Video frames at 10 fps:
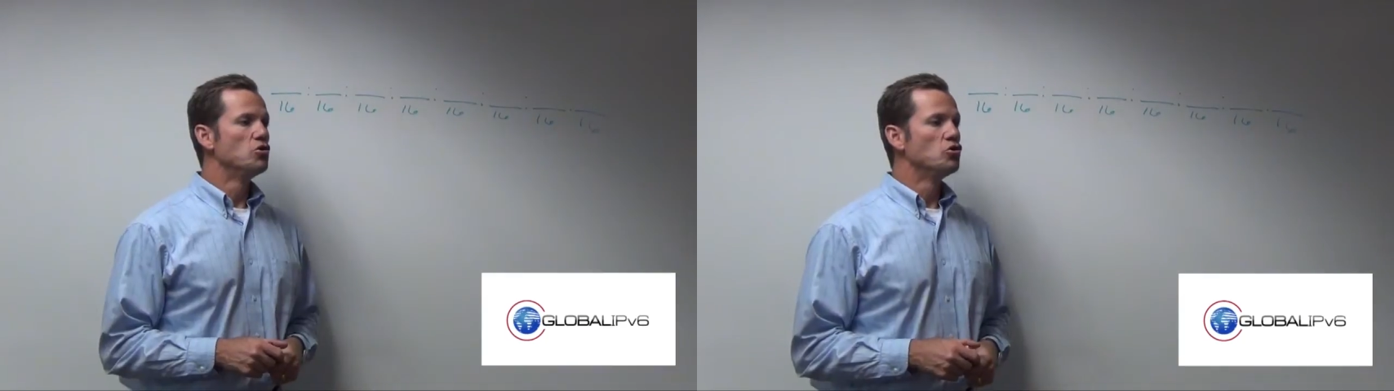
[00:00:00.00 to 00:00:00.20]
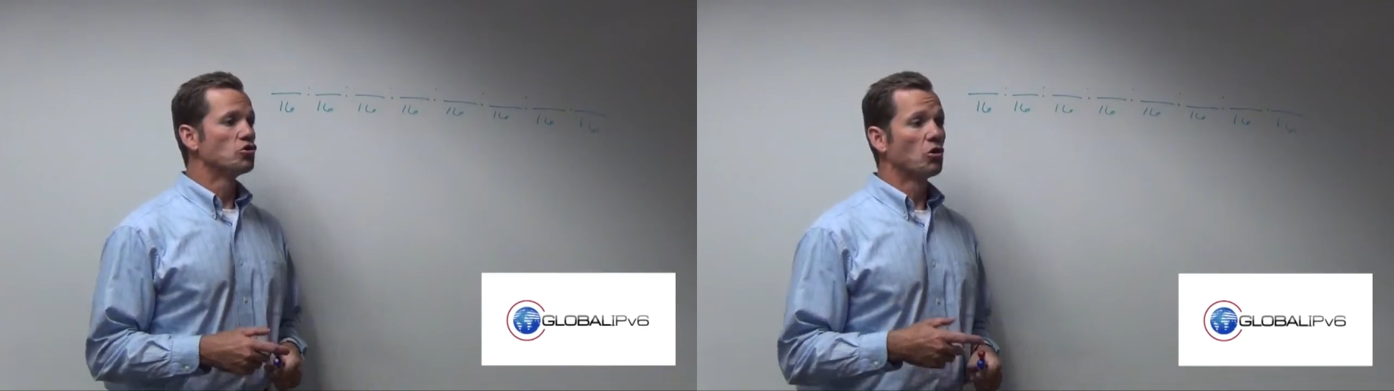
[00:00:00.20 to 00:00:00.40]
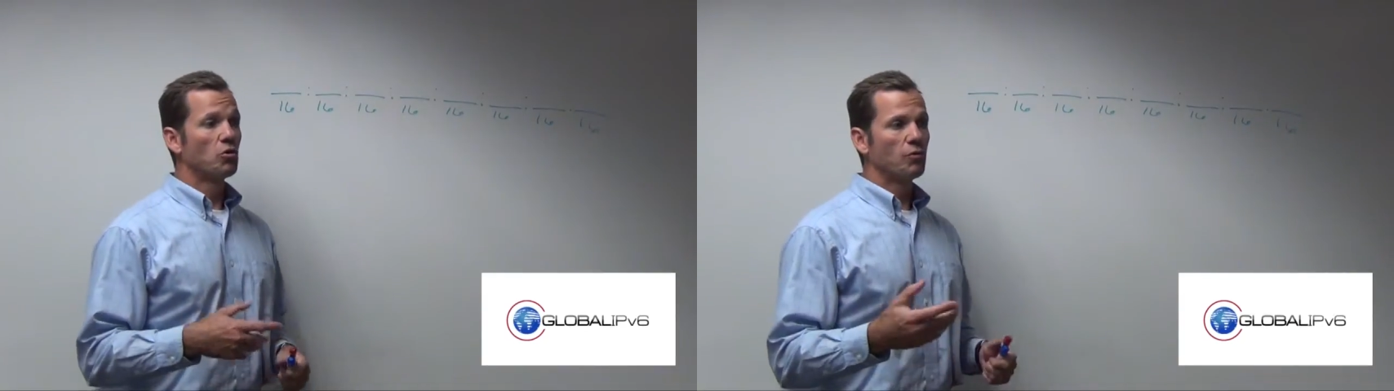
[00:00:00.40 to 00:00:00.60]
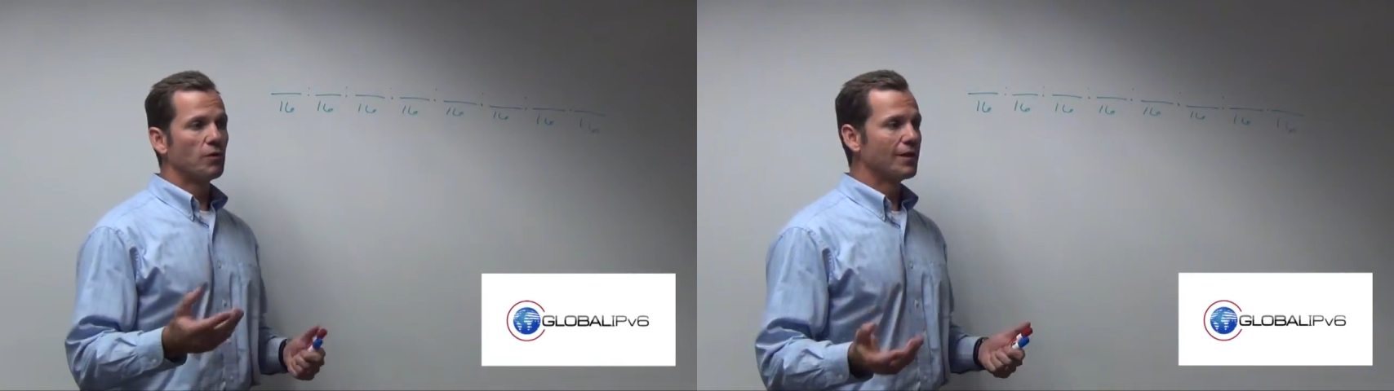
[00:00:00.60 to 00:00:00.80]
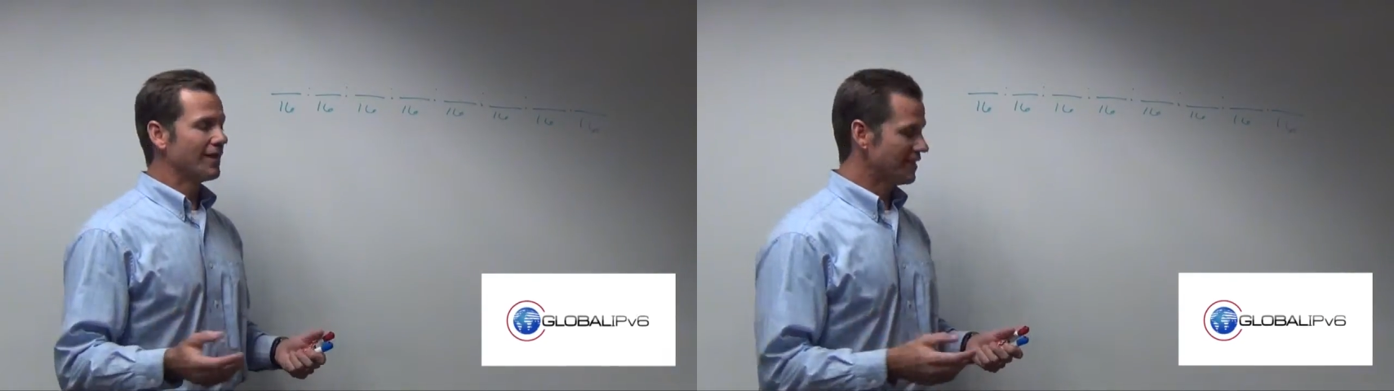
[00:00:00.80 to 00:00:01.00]

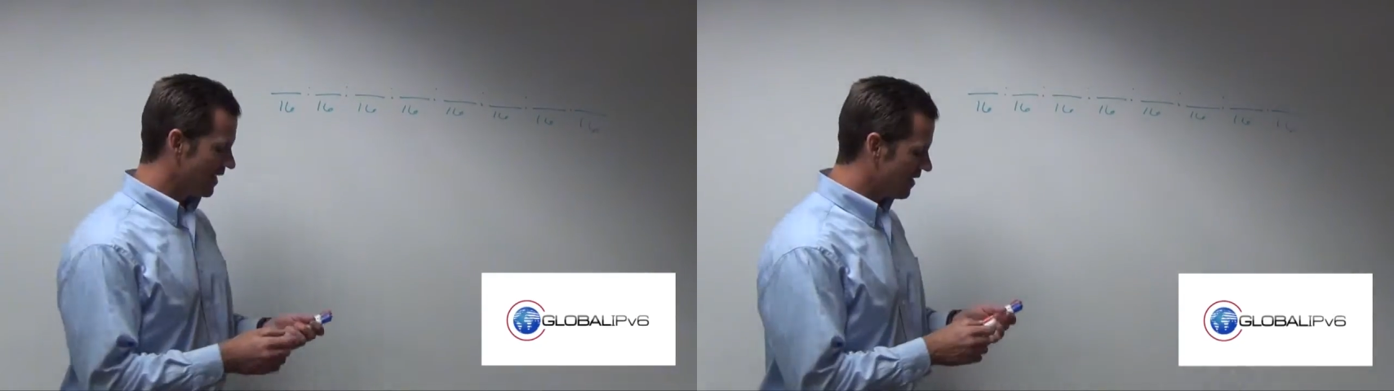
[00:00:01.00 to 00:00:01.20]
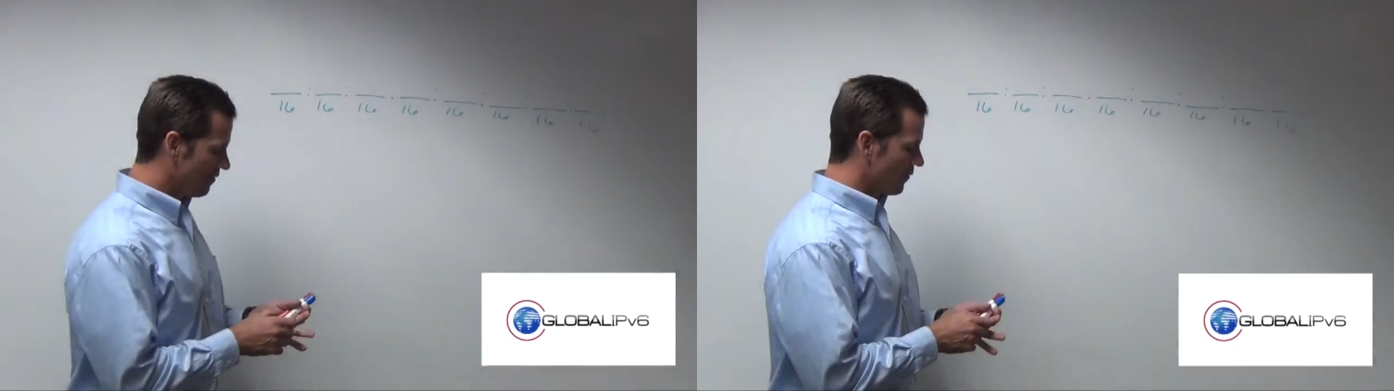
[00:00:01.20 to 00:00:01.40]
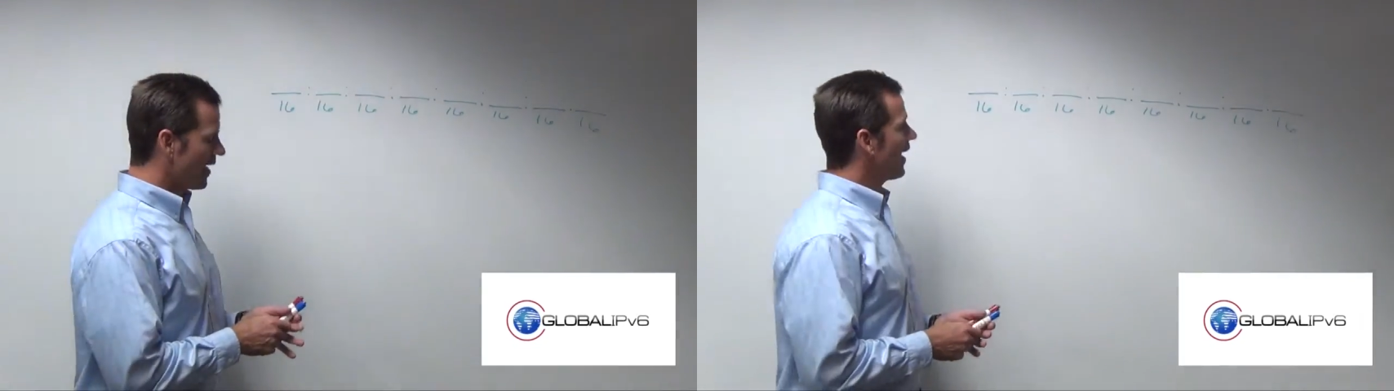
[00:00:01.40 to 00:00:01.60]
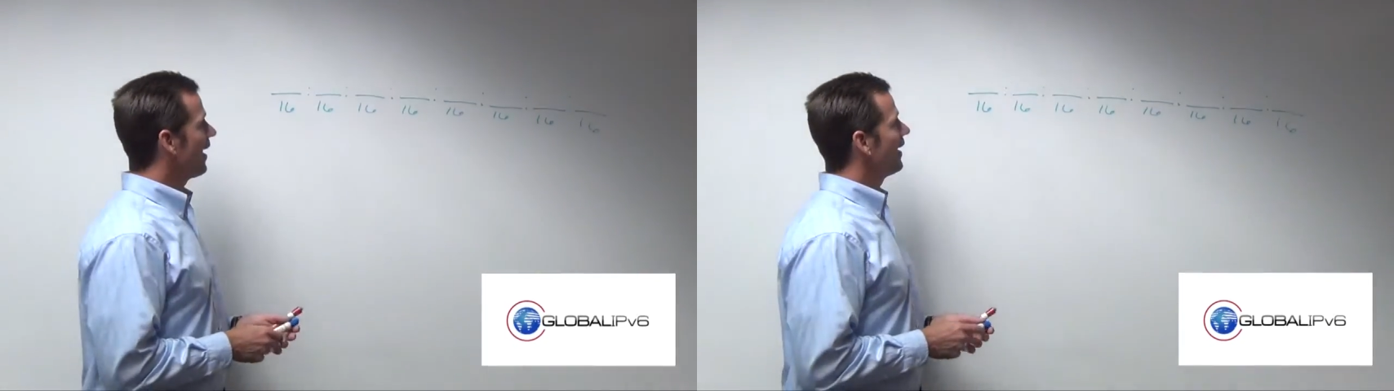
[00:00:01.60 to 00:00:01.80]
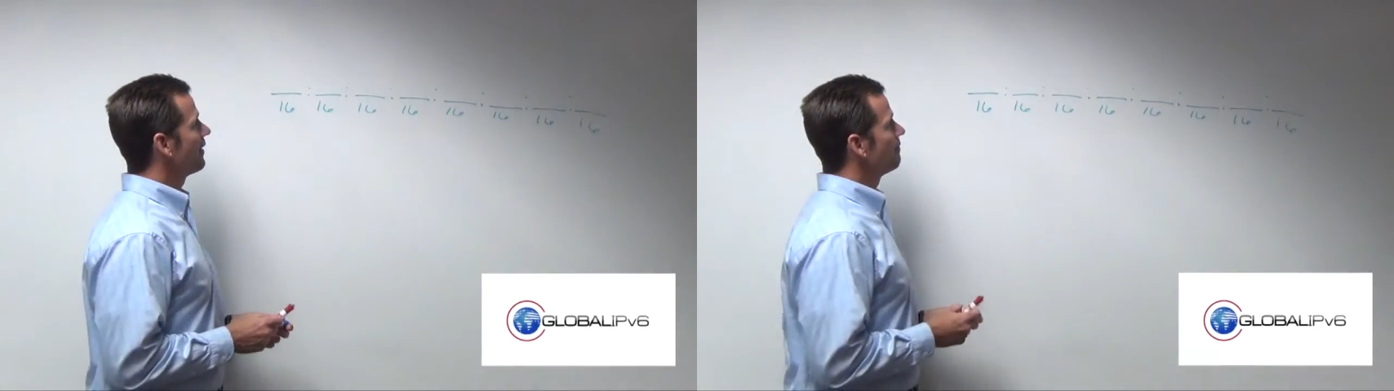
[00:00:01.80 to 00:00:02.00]
So let's say that we
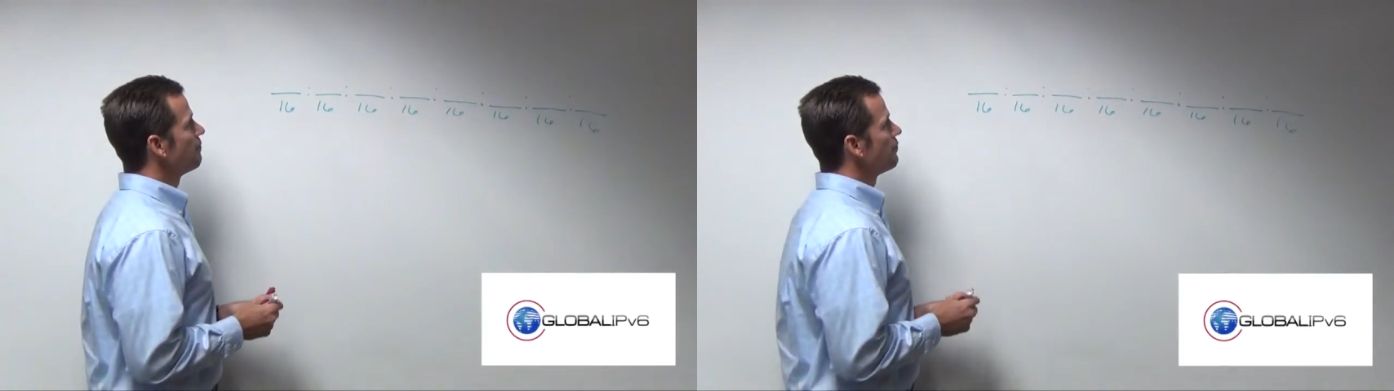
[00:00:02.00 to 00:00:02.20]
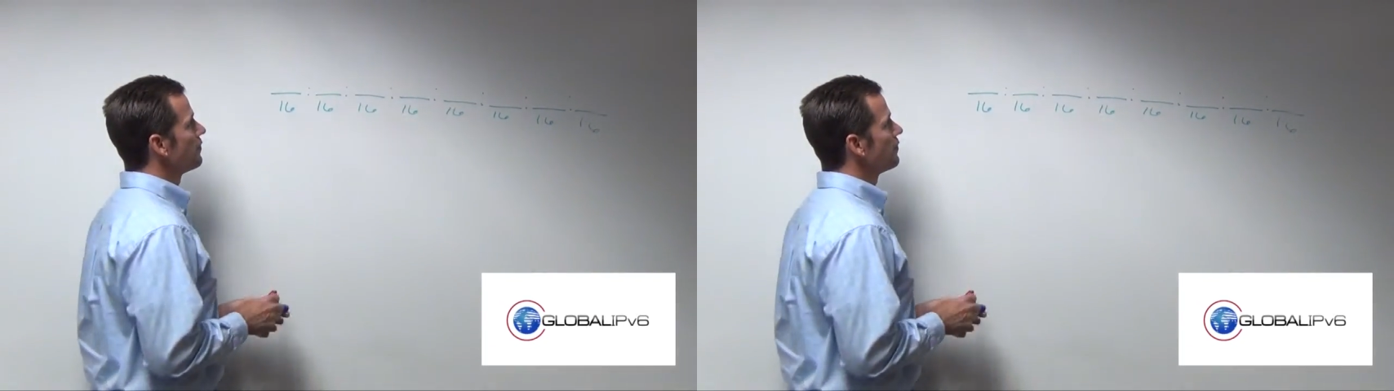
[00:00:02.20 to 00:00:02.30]
had